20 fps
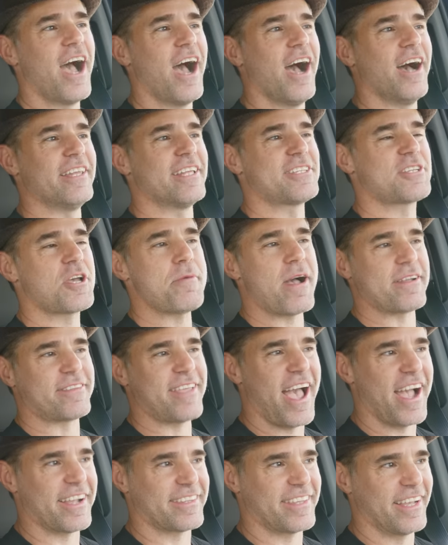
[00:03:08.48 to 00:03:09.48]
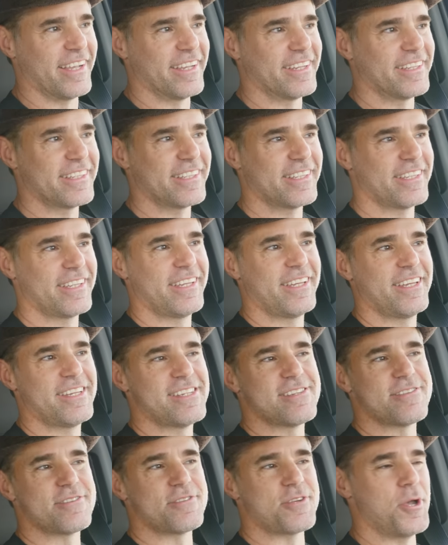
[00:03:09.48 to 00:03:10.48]
uh, let's go back to acting okay
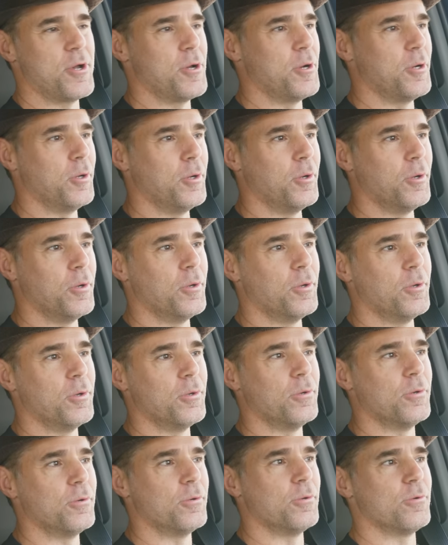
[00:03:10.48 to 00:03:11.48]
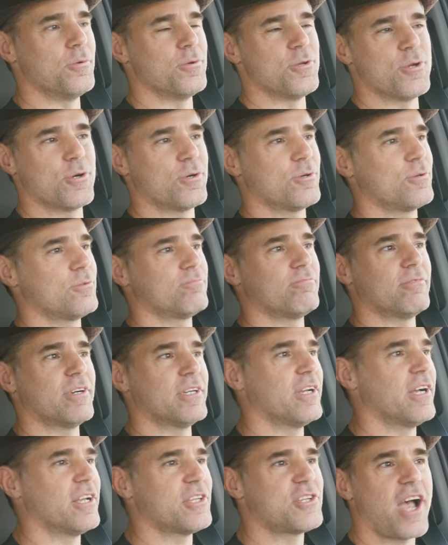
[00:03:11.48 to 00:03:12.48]
so you're
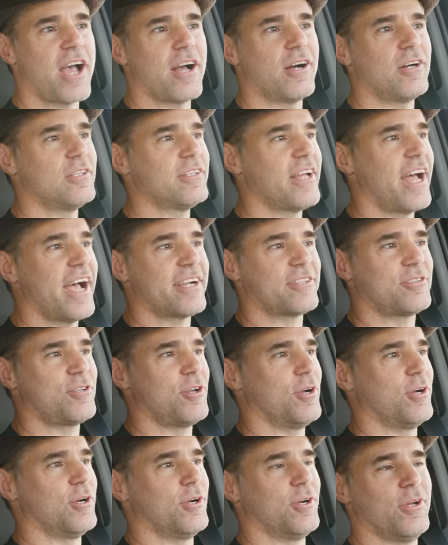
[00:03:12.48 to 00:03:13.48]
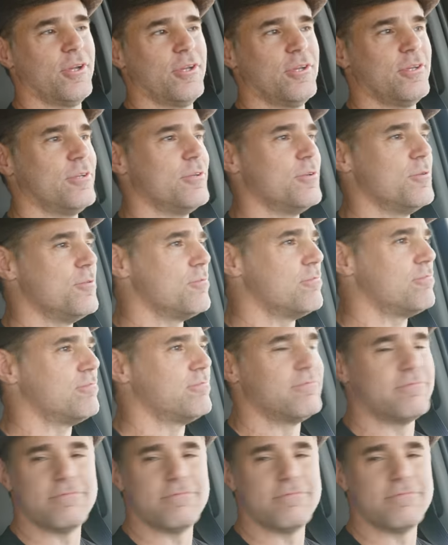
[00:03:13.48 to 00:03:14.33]
a, a child actor yeah. you